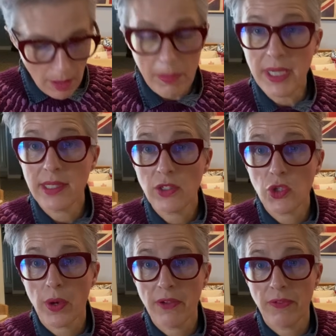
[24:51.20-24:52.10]
Peace and
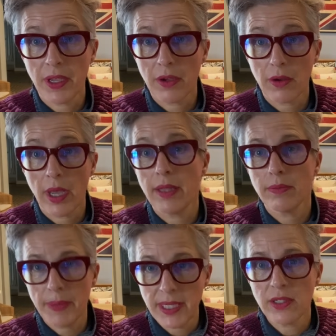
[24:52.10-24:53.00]
Joy
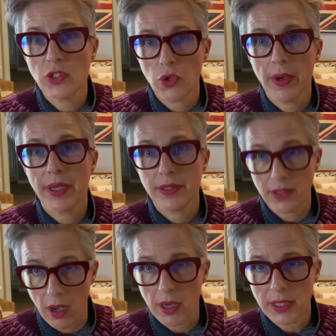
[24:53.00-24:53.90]

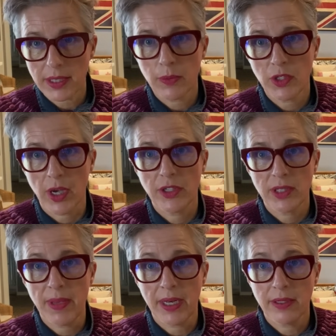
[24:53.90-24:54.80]
socks, which I just
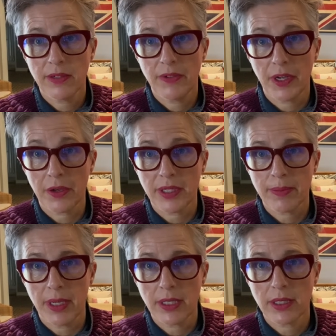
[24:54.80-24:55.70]
made into fingerless
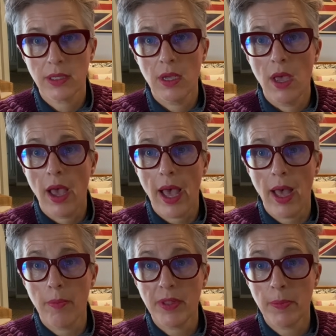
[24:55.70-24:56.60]
mitts.
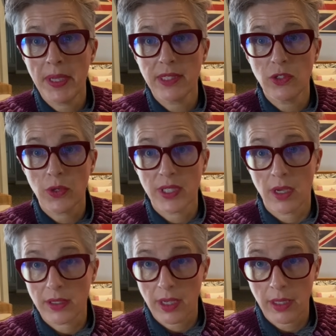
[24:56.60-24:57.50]
But the Peace and Joy
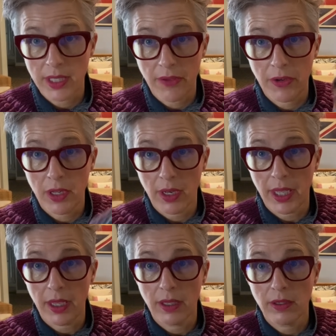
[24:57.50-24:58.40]
socks, I'll
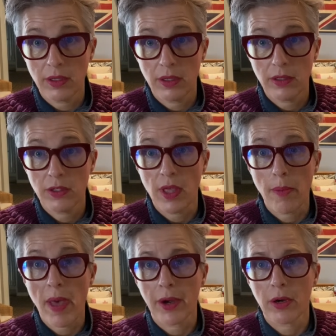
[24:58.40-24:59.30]
definitely do
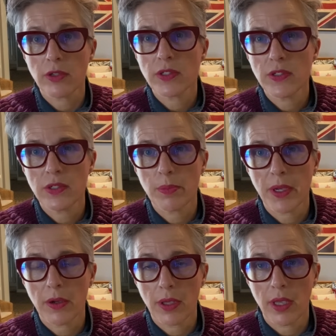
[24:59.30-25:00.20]
that pattern. I'll just use a
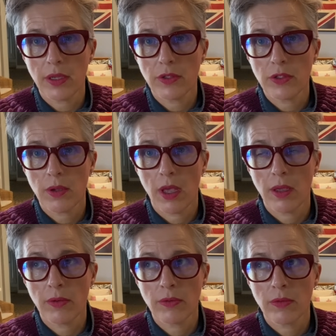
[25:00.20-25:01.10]
bigger gauge,
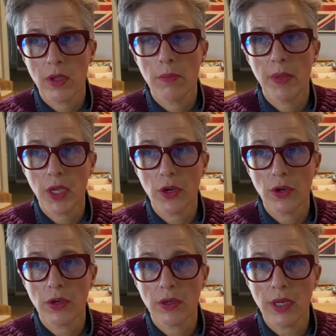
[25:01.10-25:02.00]

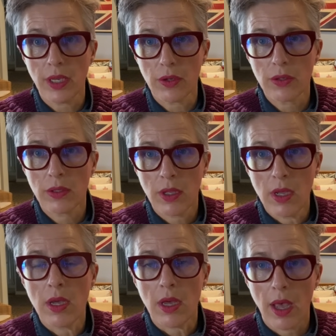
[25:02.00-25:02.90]
bigger needle,
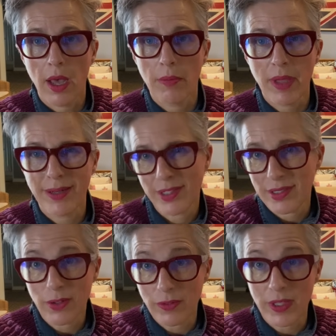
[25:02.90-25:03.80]
and
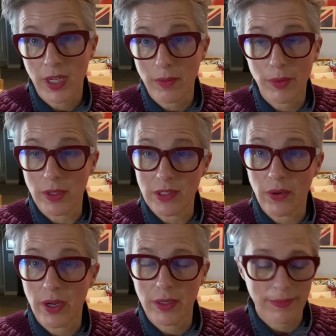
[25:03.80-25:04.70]
just hopefully not pull so
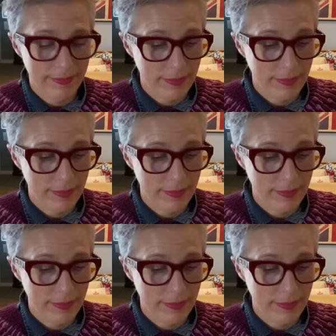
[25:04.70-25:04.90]
hard,